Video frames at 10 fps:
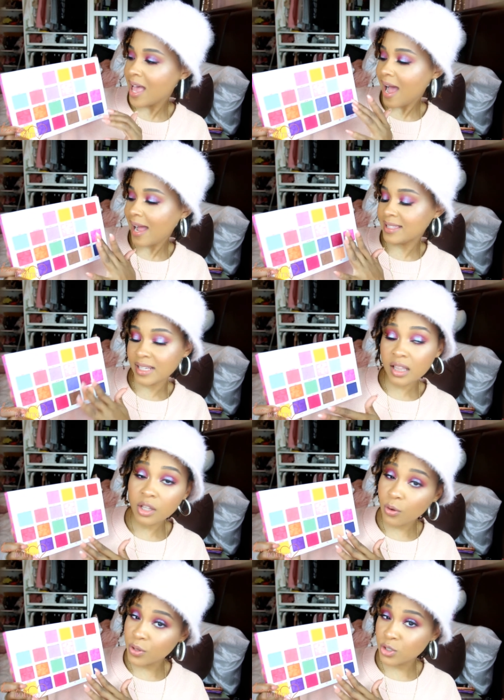I did a
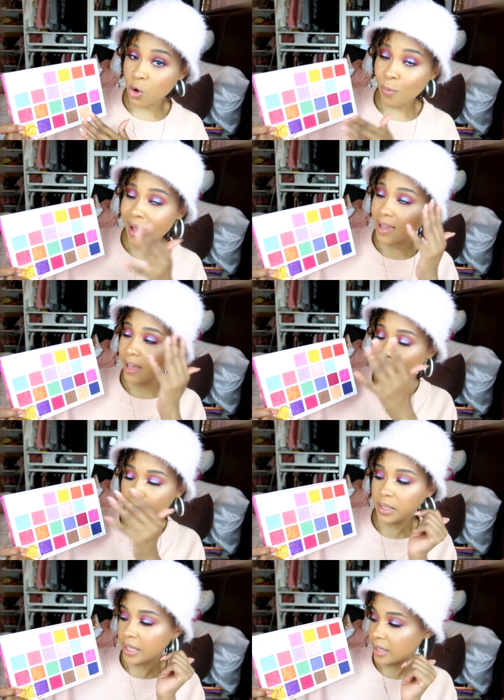look on this whole palette. I will
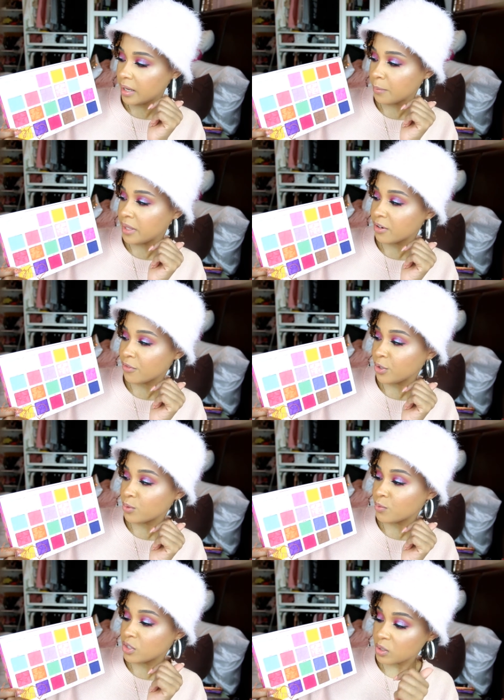link it up there for you
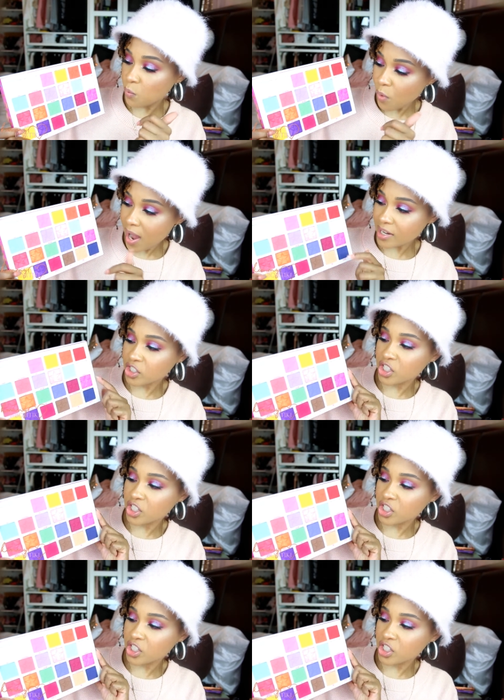to watch.